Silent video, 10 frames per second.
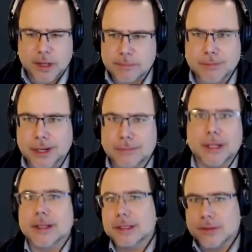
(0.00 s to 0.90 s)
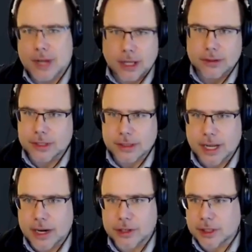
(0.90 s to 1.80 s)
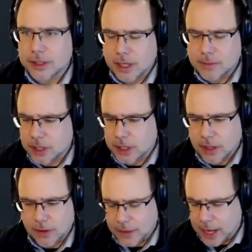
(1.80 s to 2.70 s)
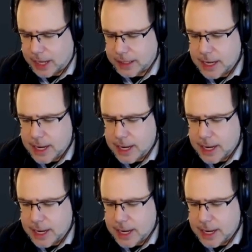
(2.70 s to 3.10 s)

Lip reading: and millions of dollars in Azure consumption and all of that.